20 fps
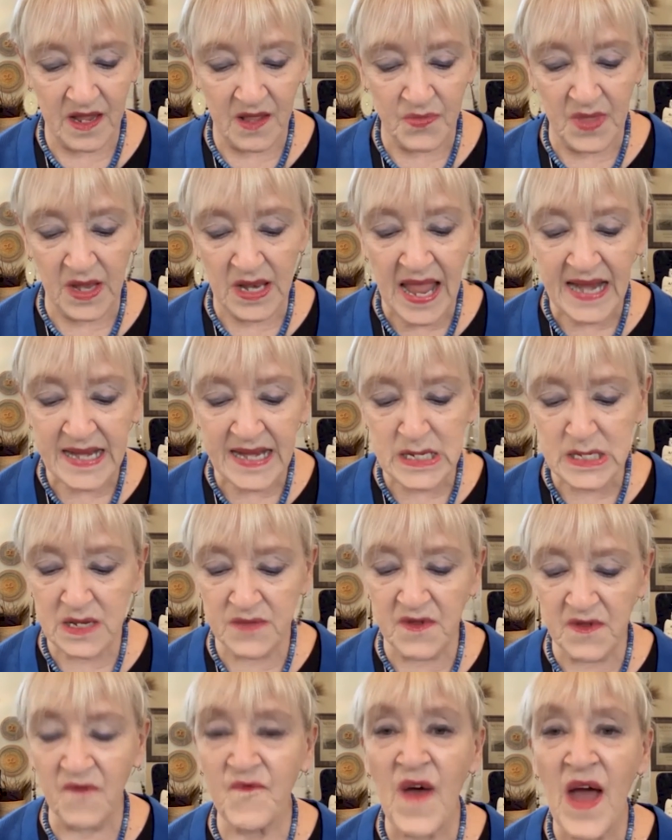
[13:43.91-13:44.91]
The ladies in
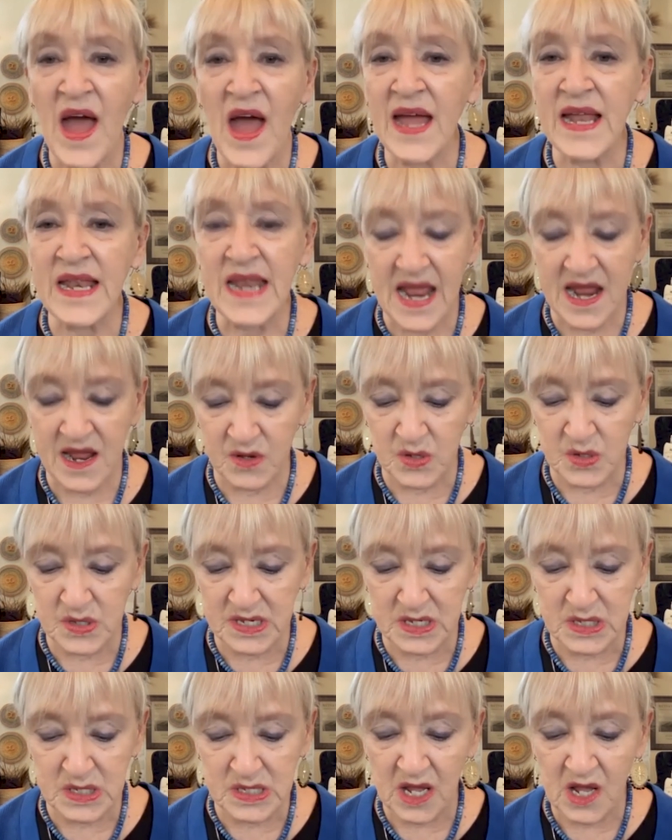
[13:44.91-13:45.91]
the fine
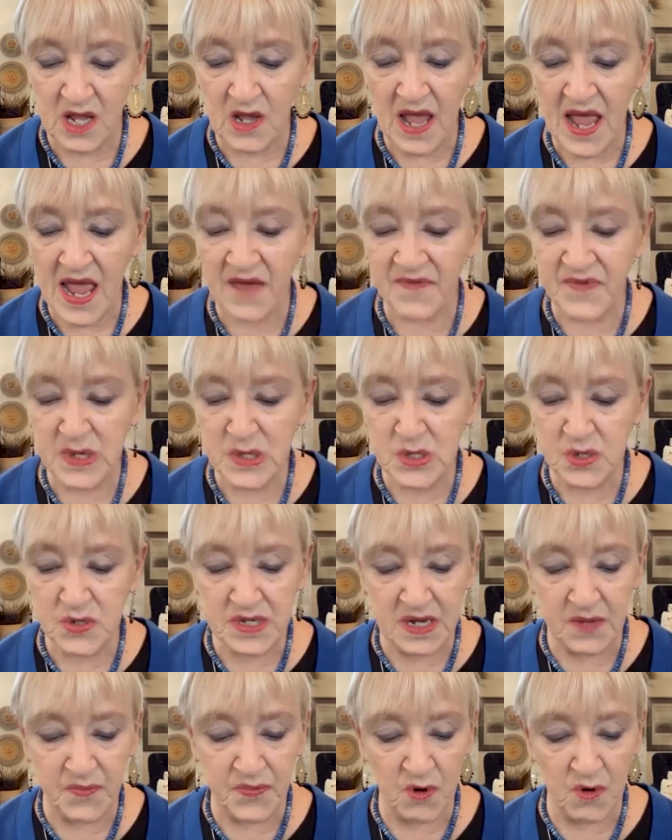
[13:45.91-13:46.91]
houses have this to
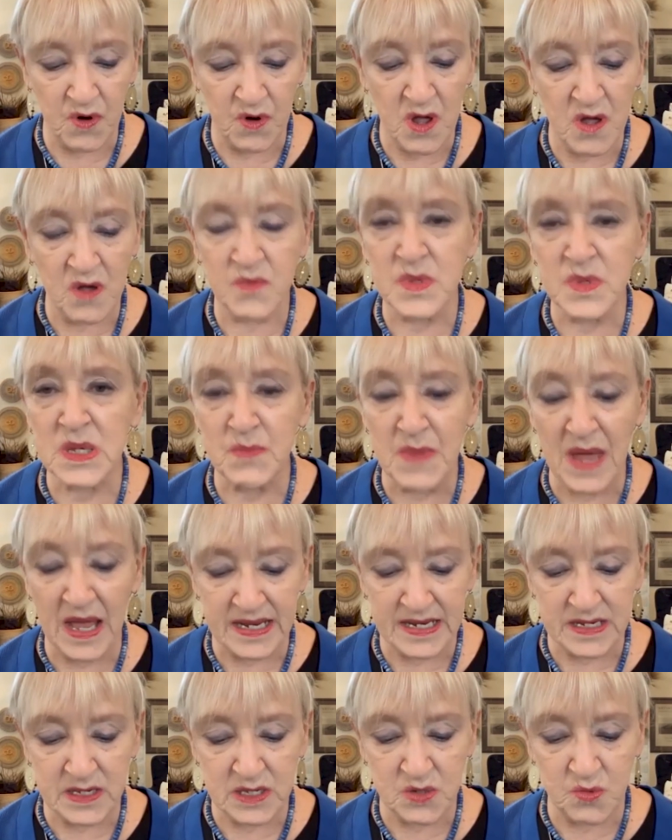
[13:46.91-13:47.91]
keep their homes
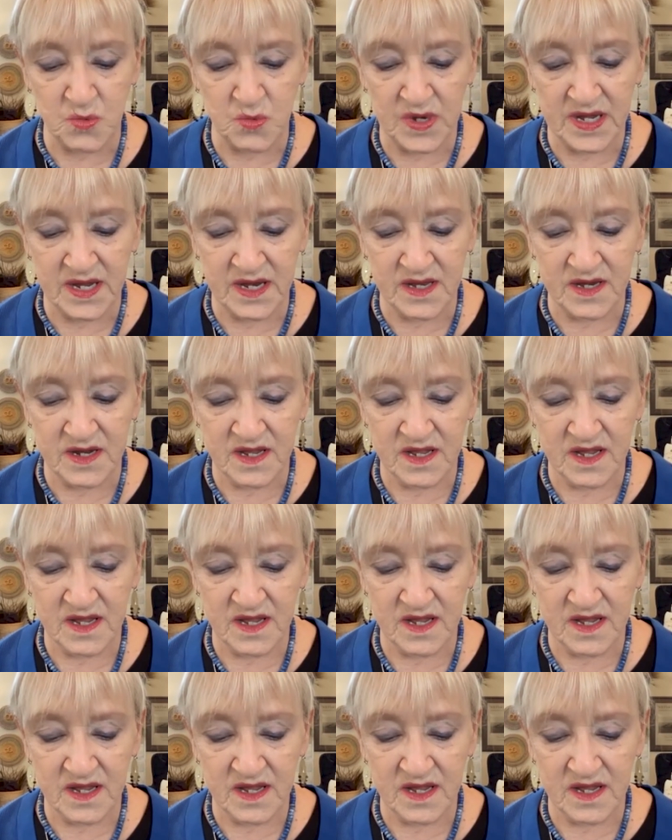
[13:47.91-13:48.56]
smelling sweet.